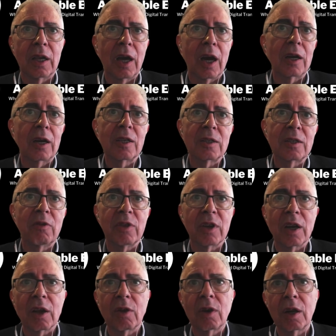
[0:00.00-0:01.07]
regardless if
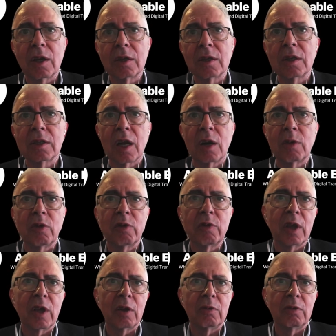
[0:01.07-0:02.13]
the regulations are
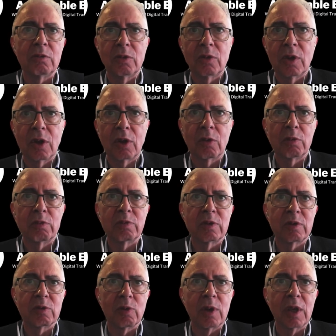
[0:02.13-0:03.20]
moving in,
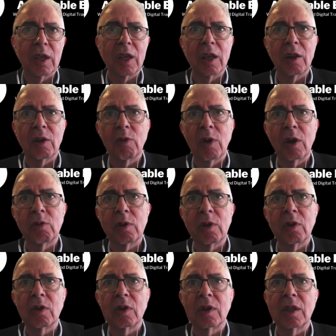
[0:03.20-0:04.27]
swinging in one
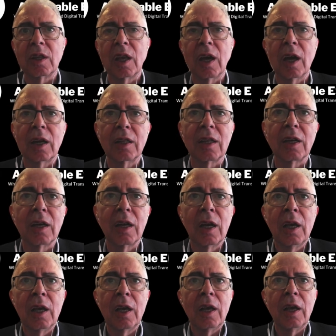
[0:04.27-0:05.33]
way or the other.
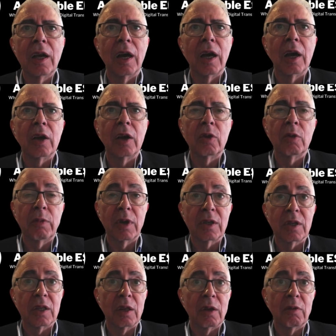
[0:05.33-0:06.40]
You
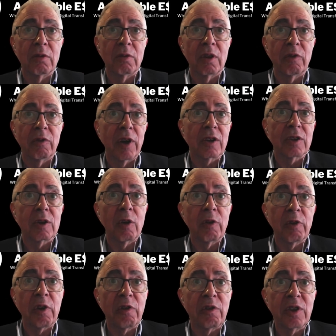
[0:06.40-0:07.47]
mentioned the function
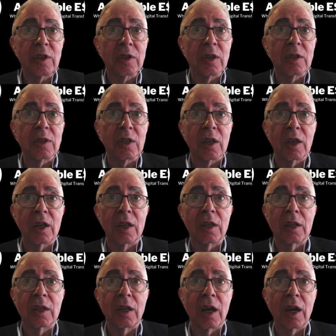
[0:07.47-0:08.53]
of efficiency,
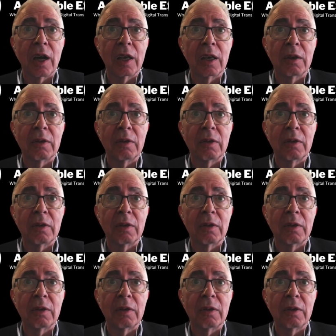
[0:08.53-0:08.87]
and